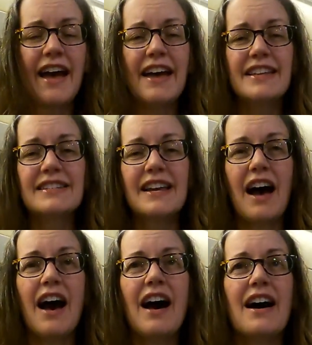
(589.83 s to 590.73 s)
And
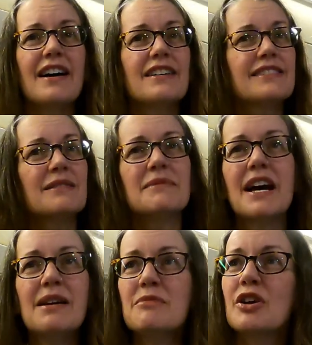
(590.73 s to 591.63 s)
uh, some
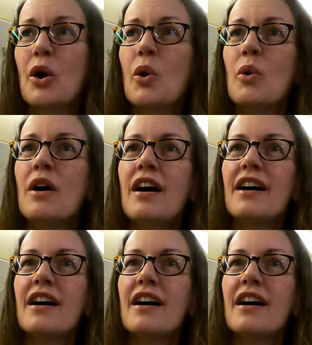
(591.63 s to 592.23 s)
time ago,